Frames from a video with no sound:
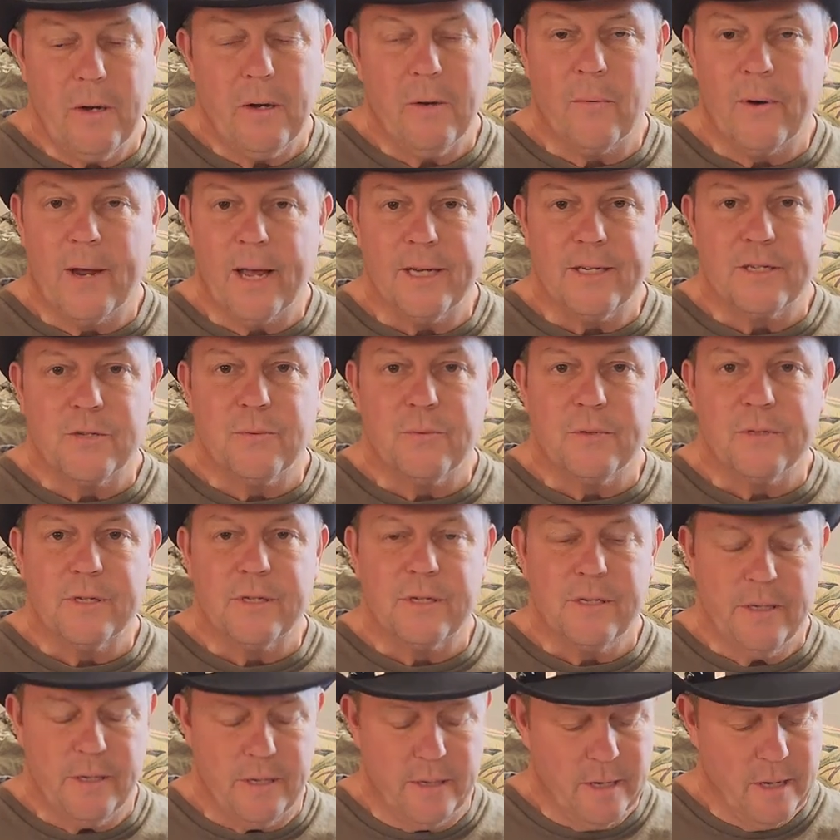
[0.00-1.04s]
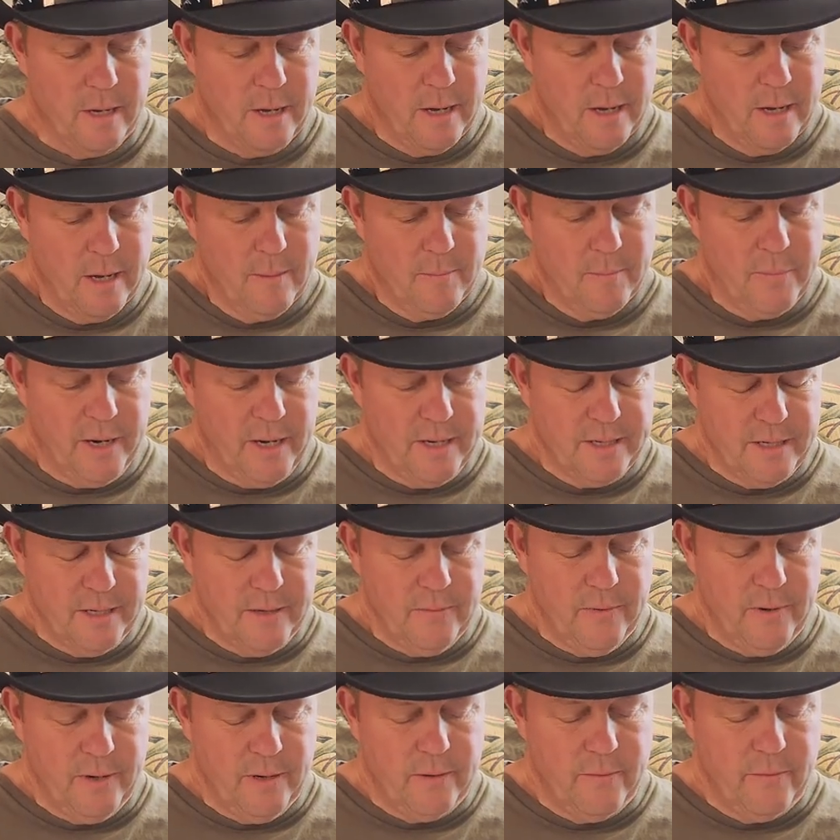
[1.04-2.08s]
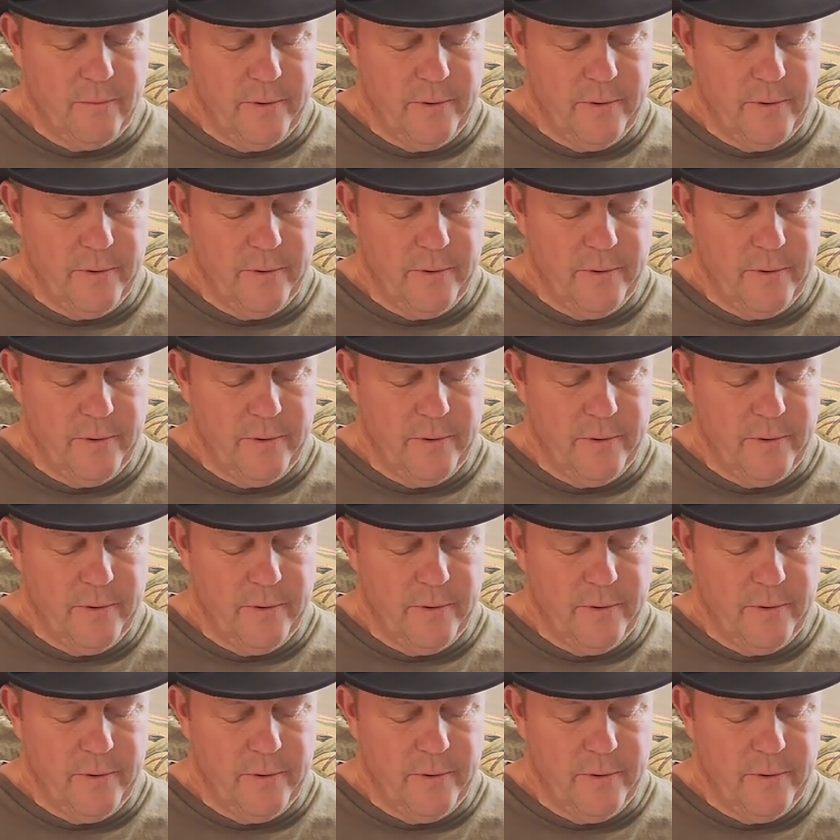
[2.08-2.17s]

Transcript: I guess we'll see. But I did want to